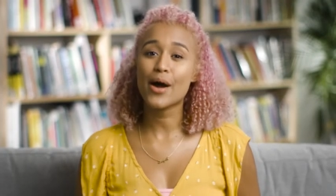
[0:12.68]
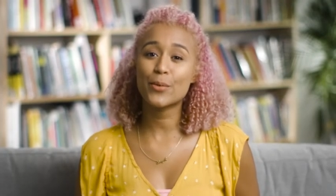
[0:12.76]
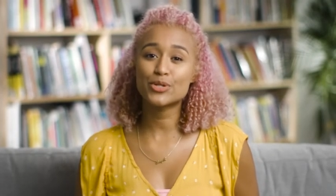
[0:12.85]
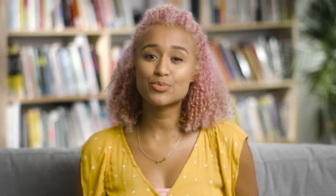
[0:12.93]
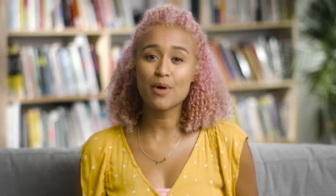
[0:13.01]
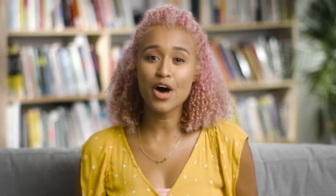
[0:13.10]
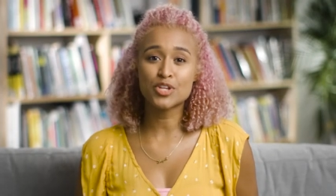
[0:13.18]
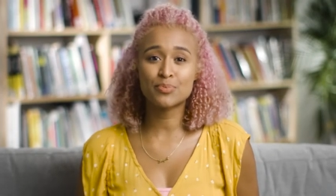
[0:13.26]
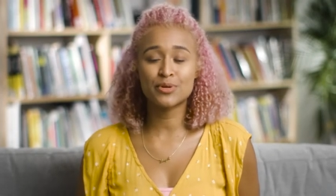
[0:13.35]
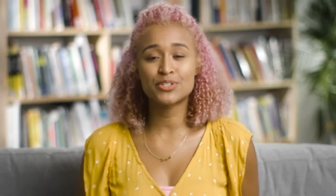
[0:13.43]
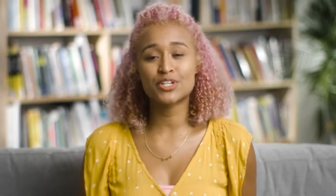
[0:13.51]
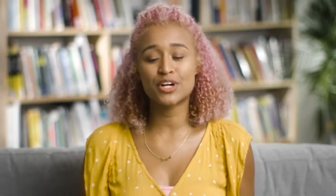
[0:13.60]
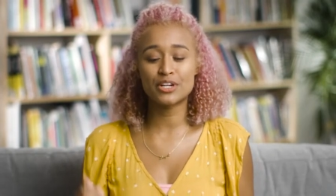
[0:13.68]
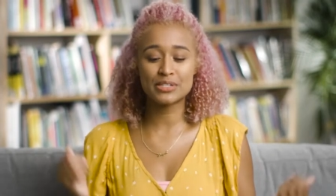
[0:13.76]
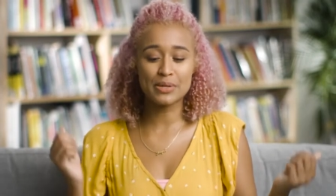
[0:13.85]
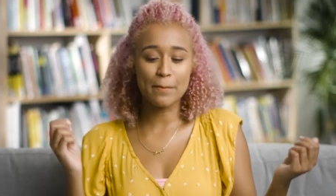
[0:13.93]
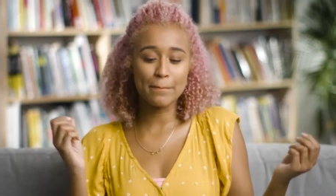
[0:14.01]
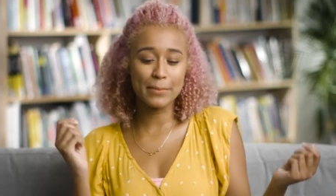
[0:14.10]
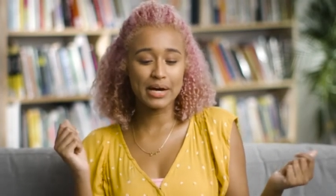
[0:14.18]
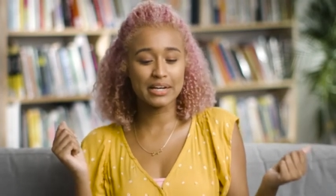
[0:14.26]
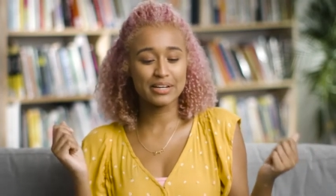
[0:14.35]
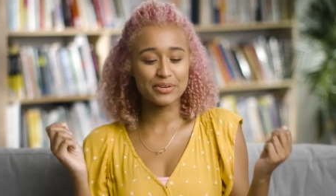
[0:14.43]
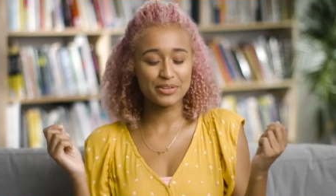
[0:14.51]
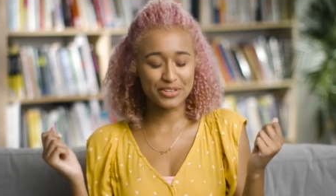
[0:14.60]
how it's possible to earn some
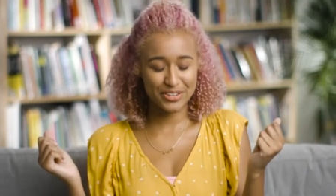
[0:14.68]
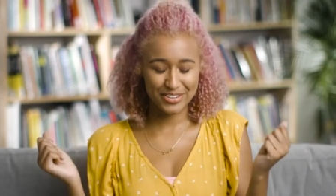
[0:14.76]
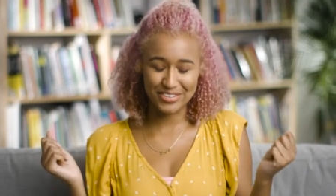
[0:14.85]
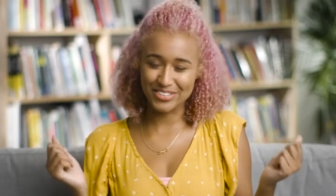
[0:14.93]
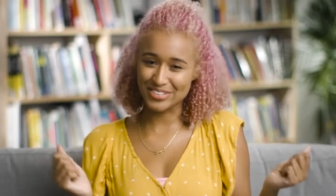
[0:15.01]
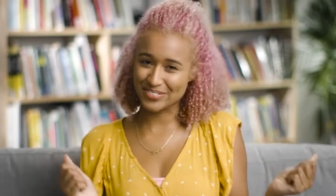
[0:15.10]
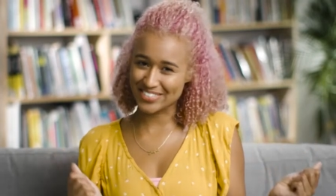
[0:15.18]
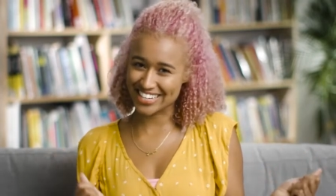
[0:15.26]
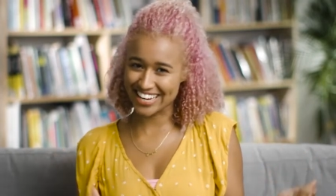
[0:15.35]
money with your YouTube